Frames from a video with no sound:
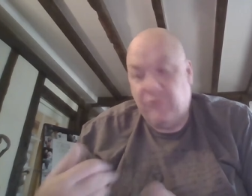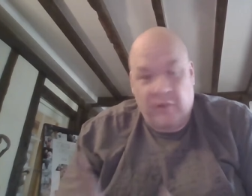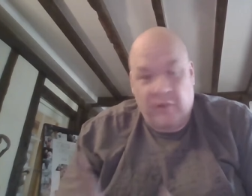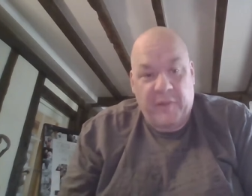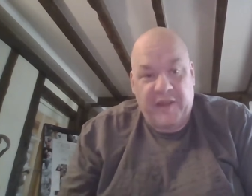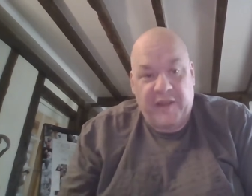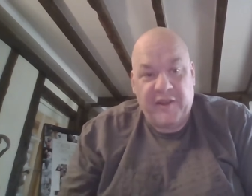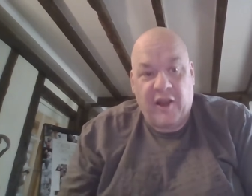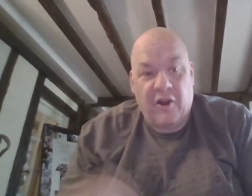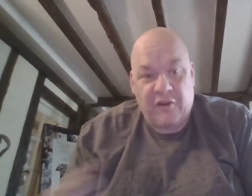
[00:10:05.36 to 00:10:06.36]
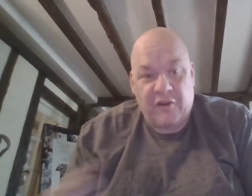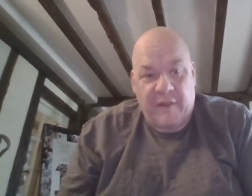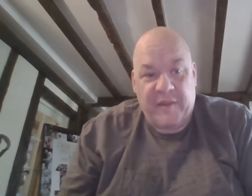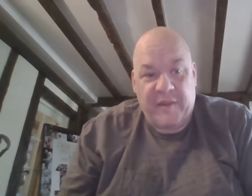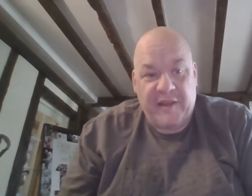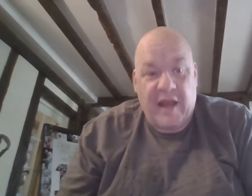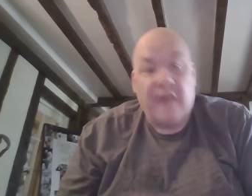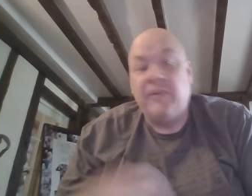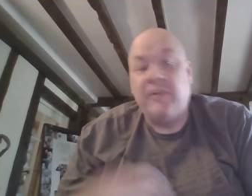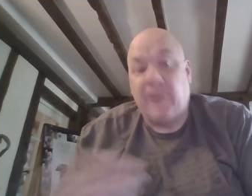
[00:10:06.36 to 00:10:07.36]
jumping in the car, grabbing the
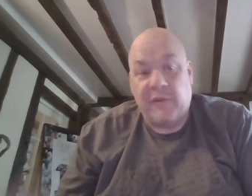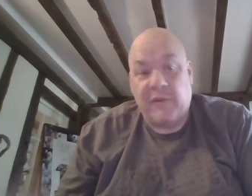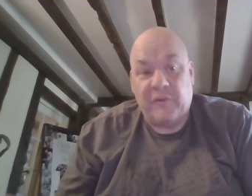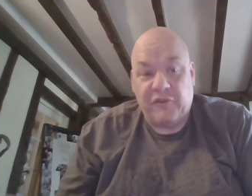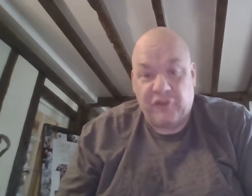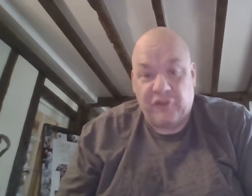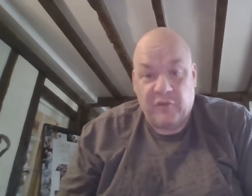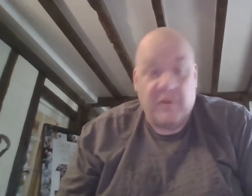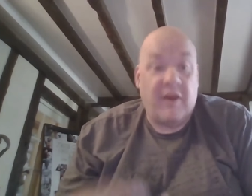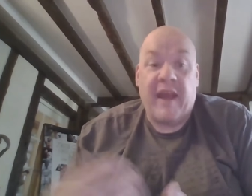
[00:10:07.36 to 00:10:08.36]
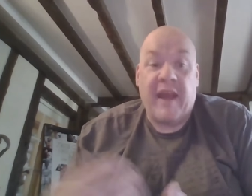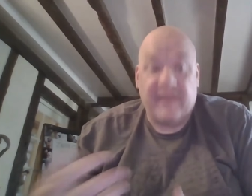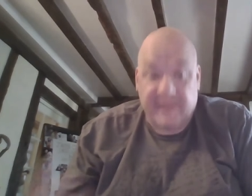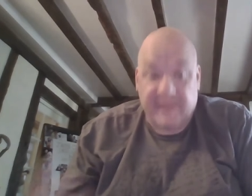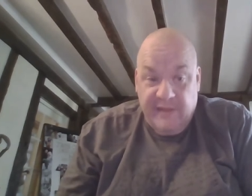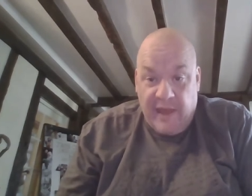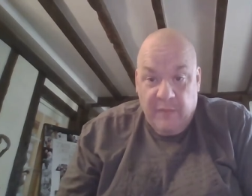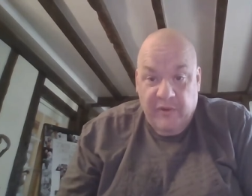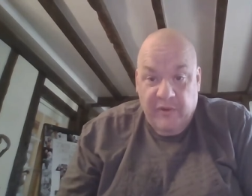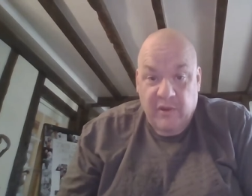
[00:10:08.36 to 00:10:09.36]
gun, going to a shoot when I hadn't
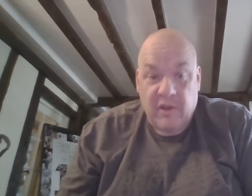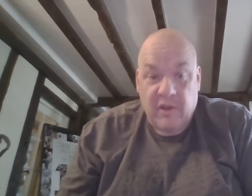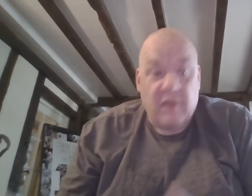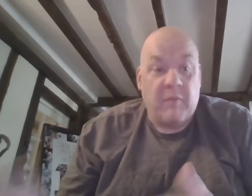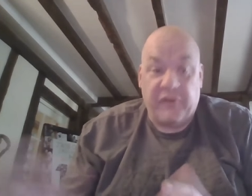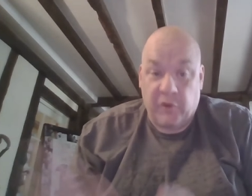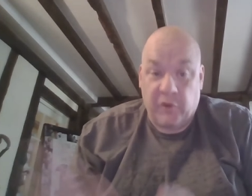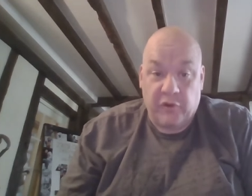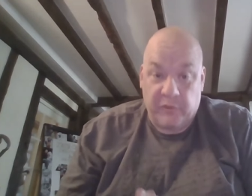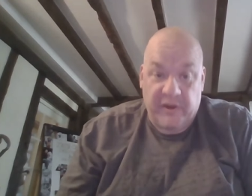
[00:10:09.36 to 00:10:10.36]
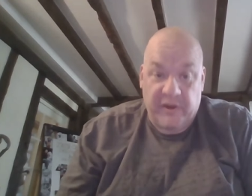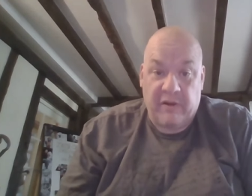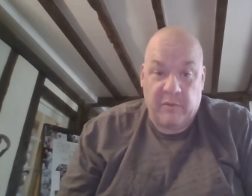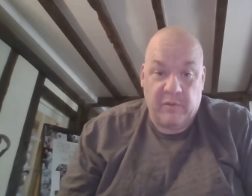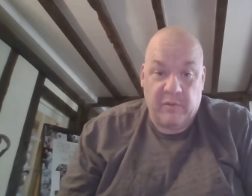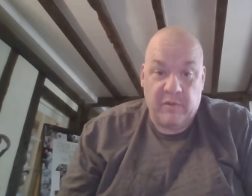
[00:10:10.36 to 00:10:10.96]
slept, my scores were terrible.